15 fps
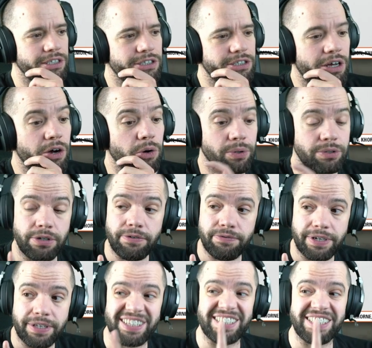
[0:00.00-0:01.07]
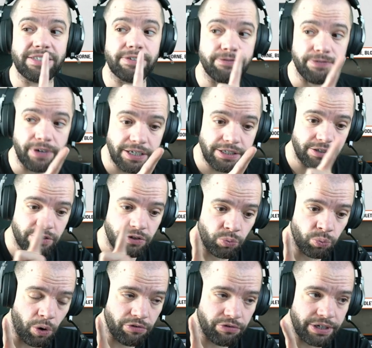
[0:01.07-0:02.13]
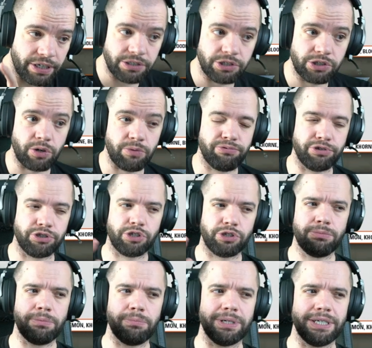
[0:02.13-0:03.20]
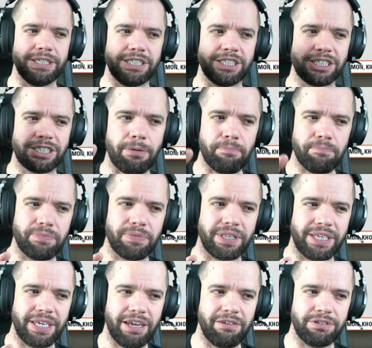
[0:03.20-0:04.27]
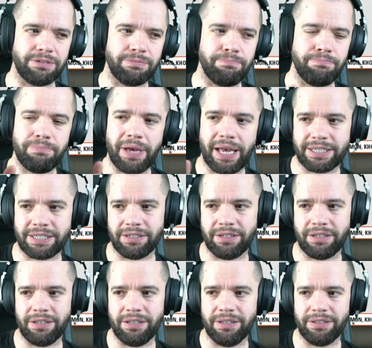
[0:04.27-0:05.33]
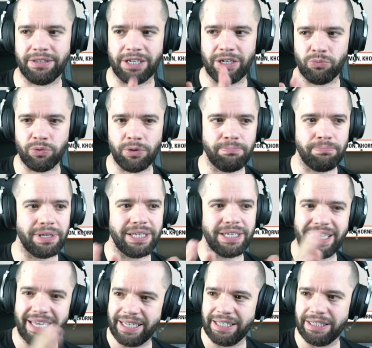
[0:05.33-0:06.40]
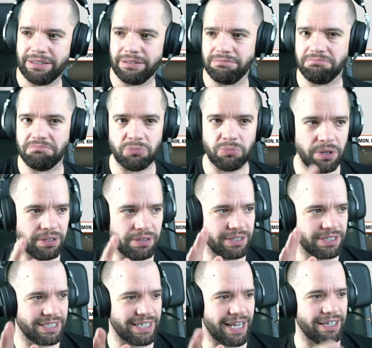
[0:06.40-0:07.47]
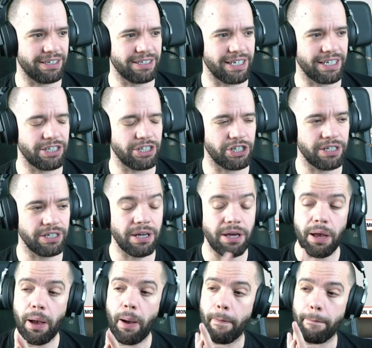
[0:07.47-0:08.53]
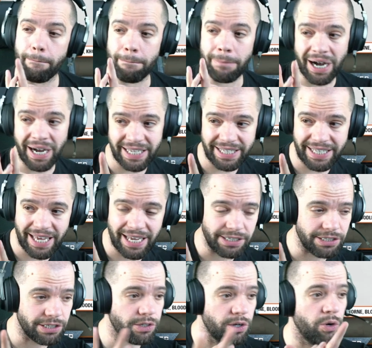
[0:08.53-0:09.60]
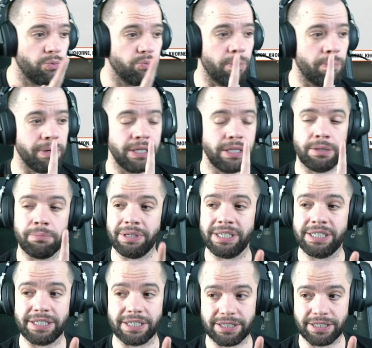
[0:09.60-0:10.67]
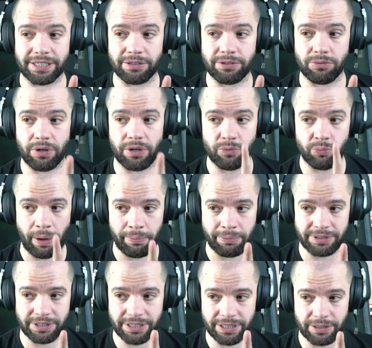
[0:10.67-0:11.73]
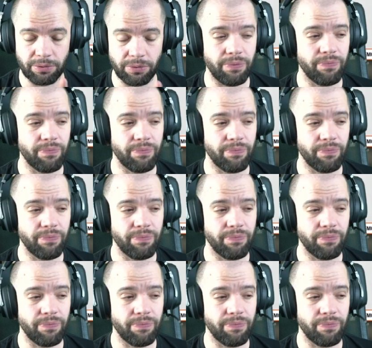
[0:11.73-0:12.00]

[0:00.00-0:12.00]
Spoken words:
Oh, and don't forget, this is a fighter, not a warrior, so presumably something here is better than it would be in the standard datasheet. My guess would be the ballistic skill, weapon skill.